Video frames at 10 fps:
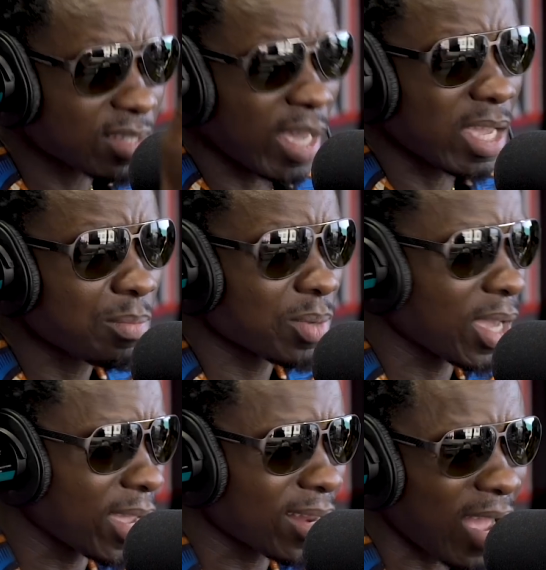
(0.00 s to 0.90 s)
tape,
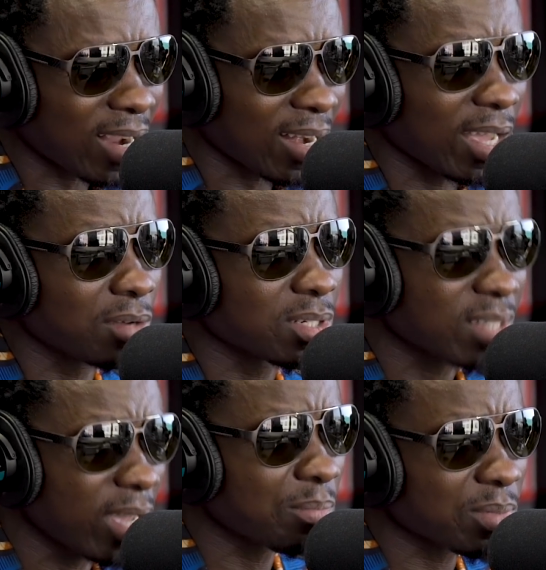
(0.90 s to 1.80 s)
and I clown the
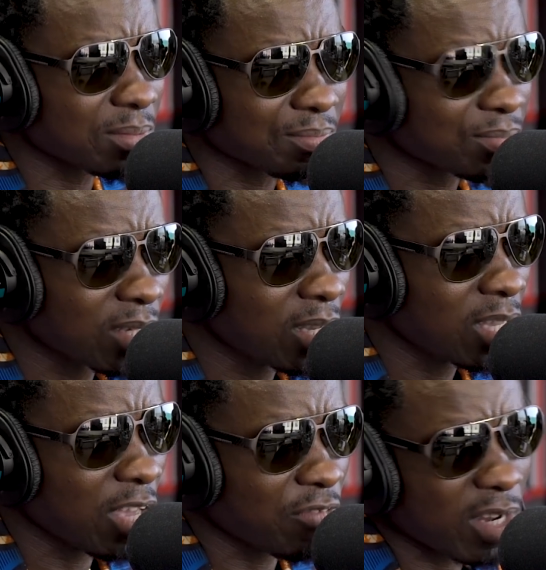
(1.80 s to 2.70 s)
tape.
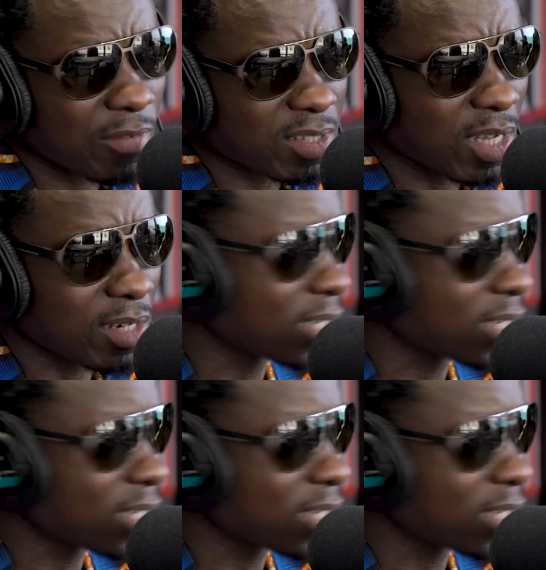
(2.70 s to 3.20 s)
If you never said